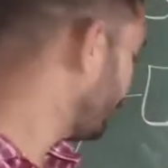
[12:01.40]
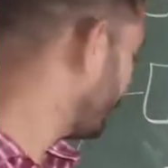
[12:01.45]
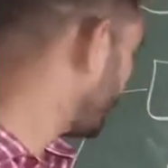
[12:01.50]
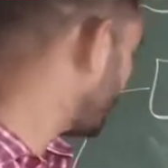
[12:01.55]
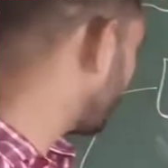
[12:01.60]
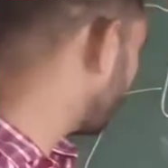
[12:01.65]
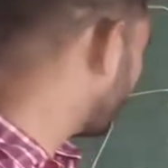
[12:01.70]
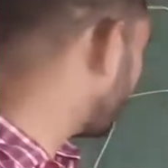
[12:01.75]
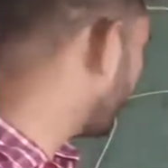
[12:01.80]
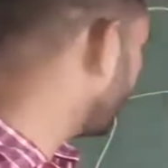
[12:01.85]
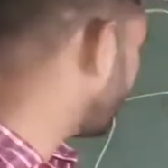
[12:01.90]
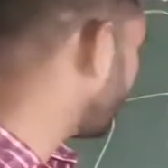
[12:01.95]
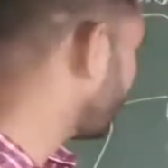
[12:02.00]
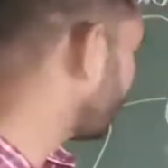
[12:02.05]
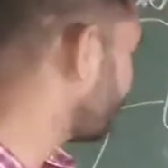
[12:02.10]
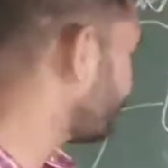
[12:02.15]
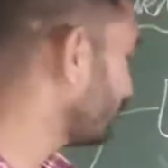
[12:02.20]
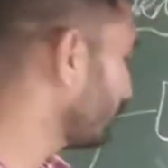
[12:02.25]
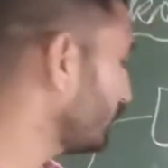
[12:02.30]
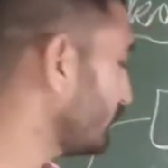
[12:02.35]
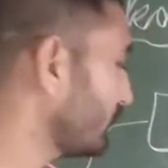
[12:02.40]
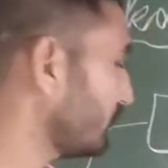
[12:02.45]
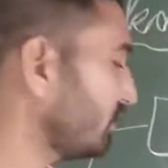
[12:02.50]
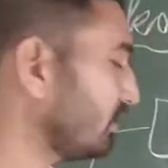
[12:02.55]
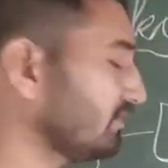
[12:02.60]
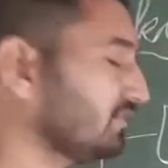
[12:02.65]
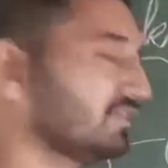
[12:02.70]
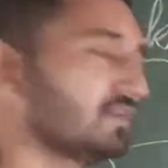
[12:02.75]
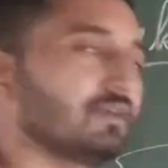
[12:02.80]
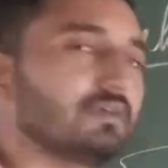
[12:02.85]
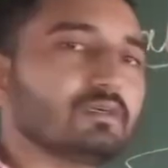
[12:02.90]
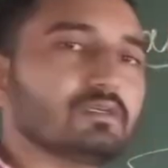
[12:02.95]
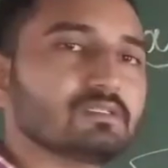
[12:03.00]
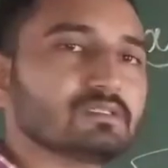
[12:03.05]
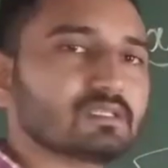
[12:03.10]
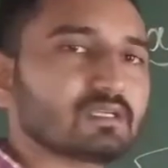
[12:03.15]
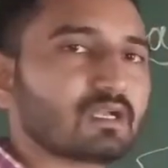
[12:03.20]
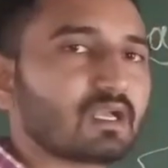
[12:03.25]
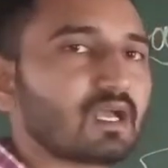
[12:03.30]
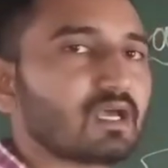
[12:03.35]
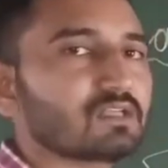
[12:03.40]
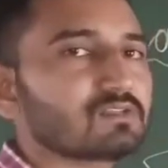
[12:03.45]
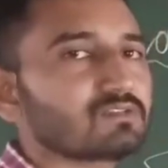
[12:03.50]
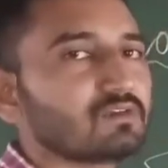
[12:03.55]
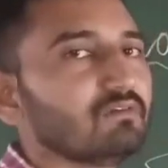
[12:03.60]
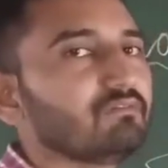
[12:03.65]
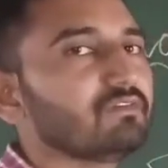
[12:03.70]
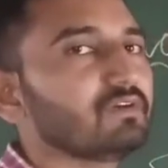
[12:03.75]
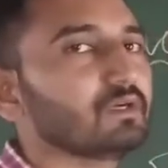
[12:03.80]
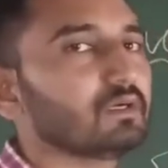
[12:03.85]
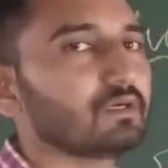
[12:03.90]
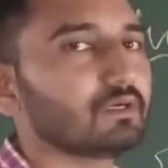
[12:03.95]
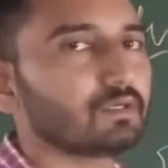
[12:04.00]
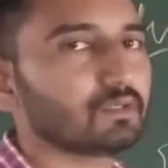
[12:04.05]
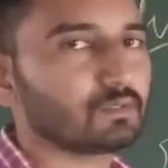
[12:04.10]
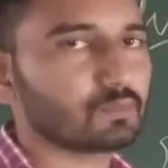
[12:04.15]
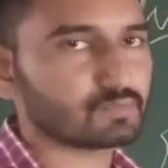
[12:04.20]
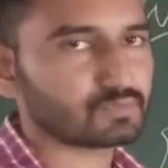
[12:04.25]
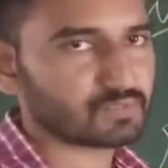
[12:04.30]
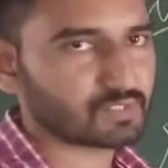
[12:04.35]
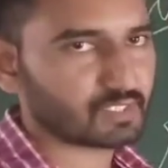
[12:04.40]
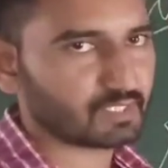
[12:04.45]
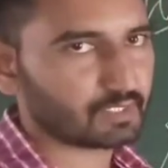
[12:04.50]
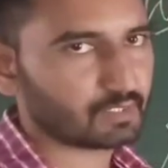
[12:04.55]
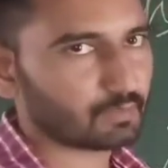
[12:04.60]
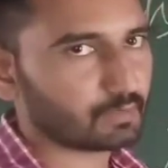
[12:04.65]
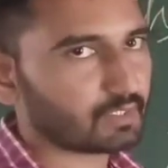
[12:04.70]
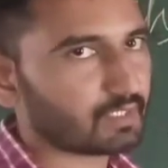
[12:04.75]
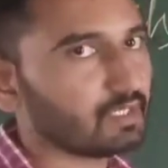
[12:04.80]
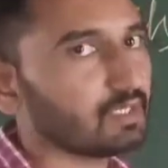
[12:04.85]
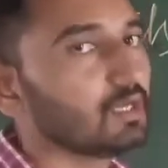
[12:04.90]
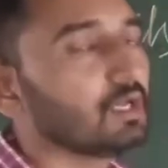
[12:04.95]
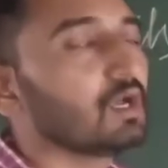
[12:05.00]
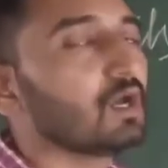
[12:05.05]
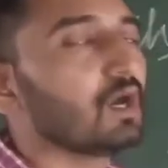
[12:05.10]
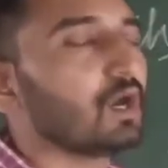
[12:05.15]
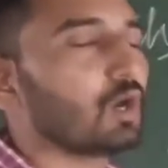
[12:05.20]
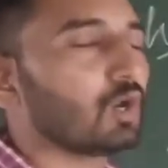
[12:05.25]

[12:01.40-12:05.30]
was a very powerful ruler of Shakas of Ujjaini, okay,